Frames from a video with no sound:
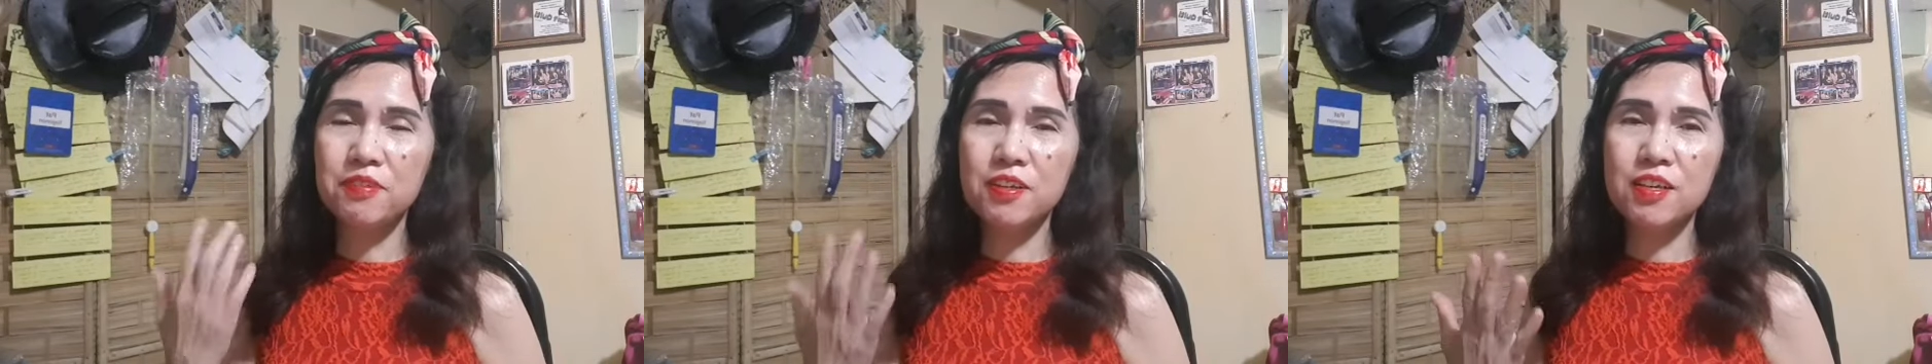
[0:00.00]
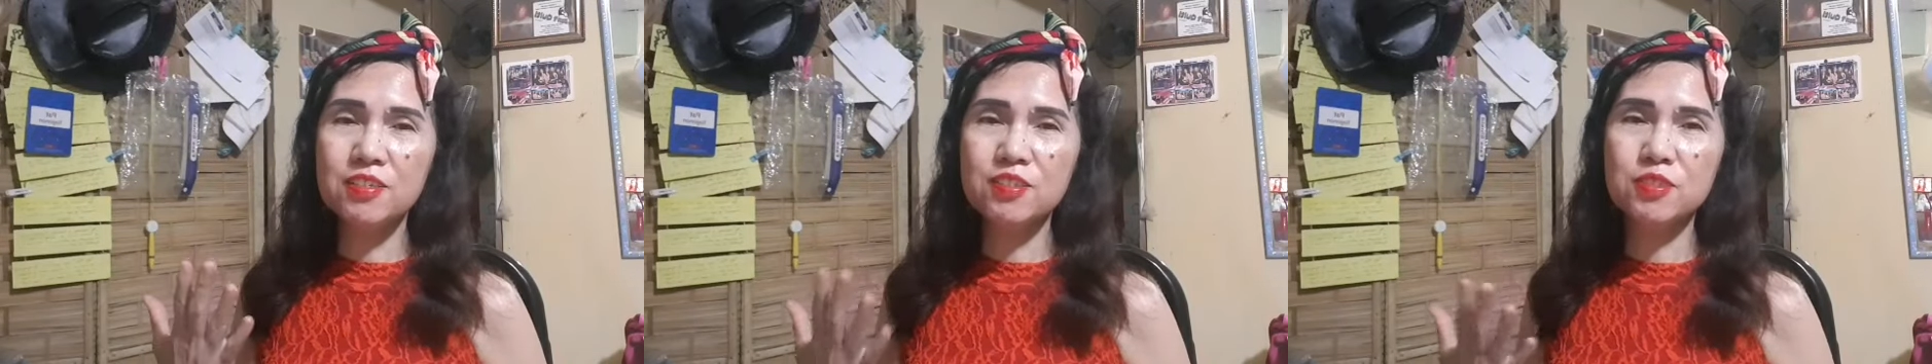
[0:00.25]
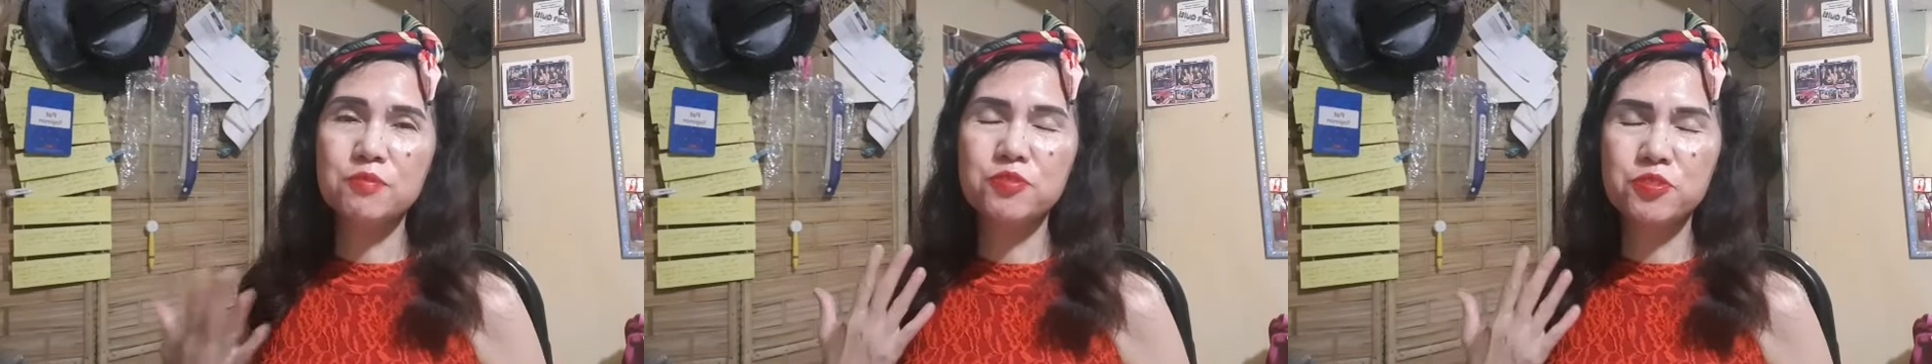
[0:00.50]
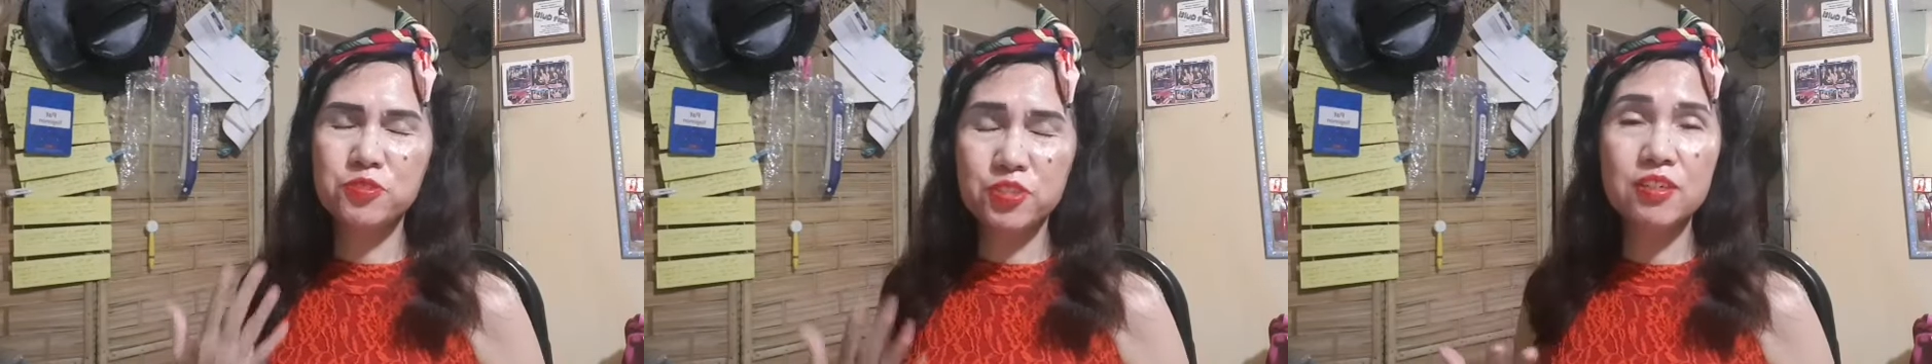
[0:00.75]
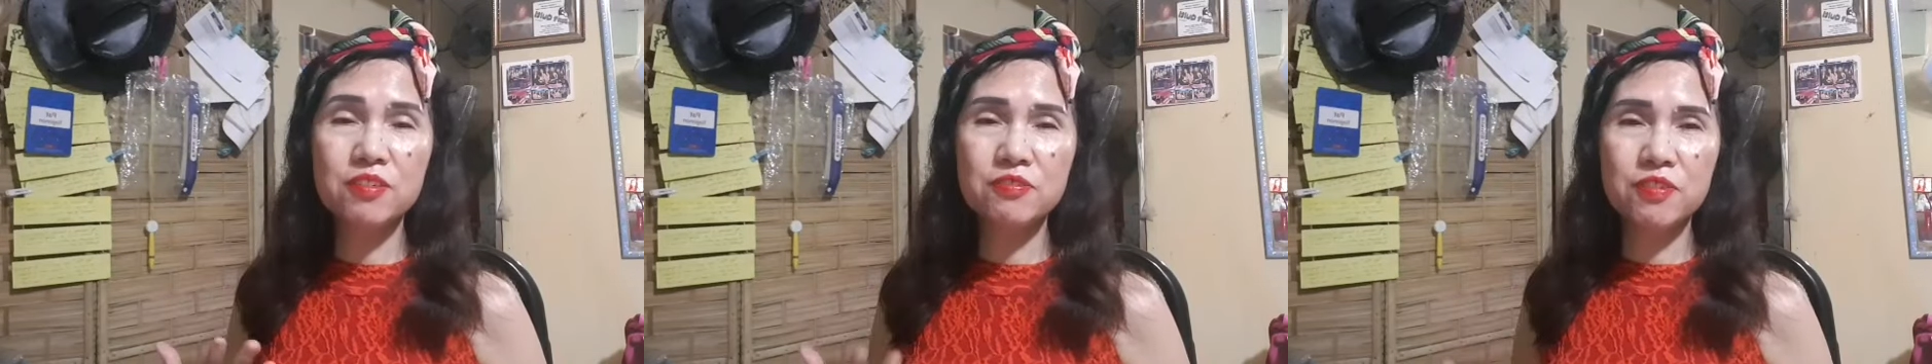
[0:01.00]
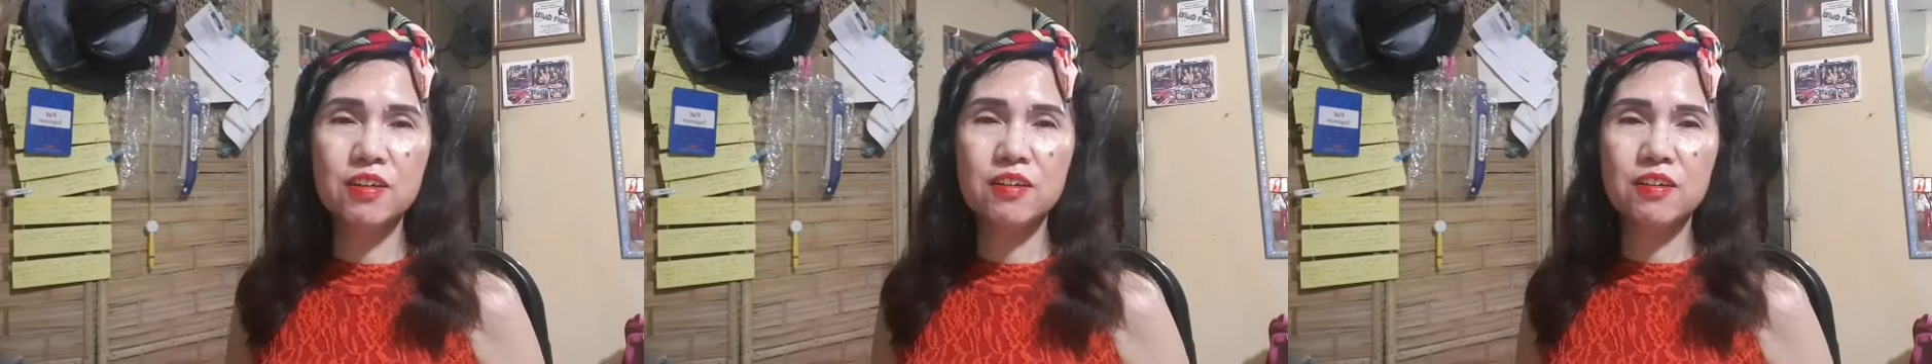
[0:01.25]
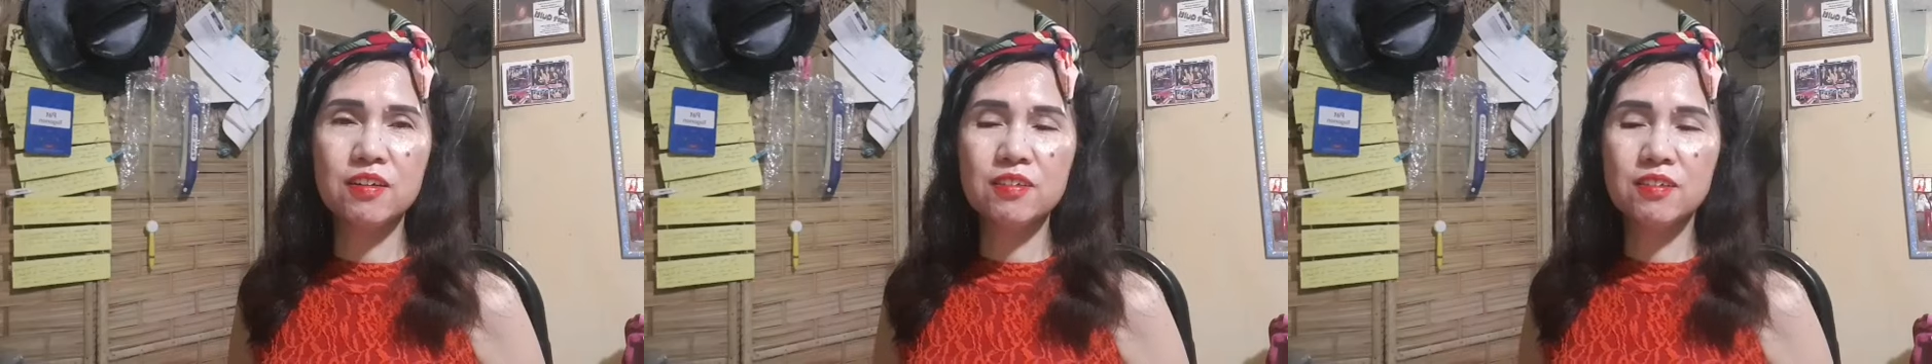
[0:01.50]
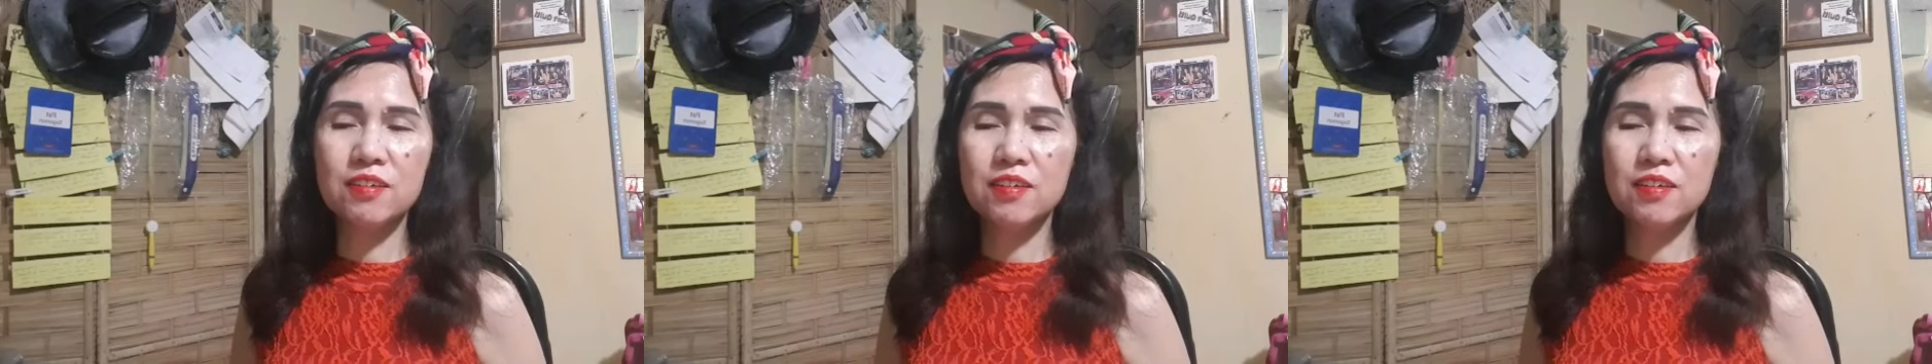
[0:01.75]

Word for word: feelings of trigger finger,